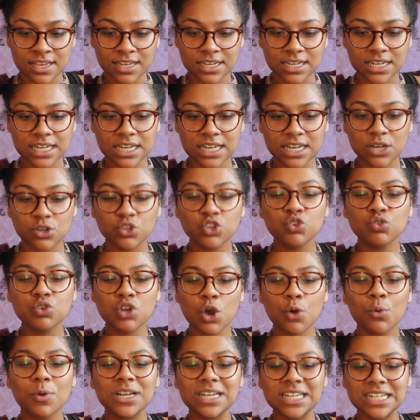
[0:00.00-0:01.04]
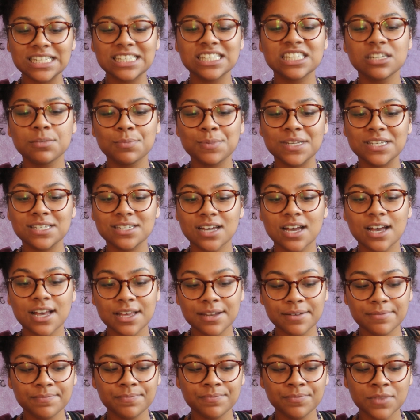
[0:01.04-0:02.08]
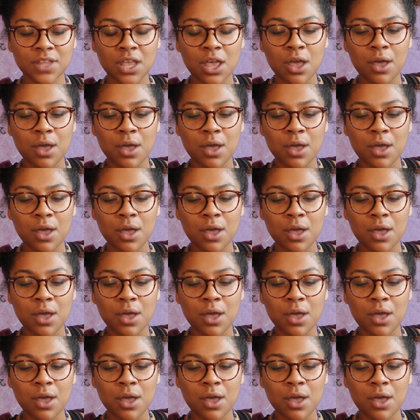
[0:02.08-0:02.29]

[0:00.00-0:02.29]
you know what needs to be done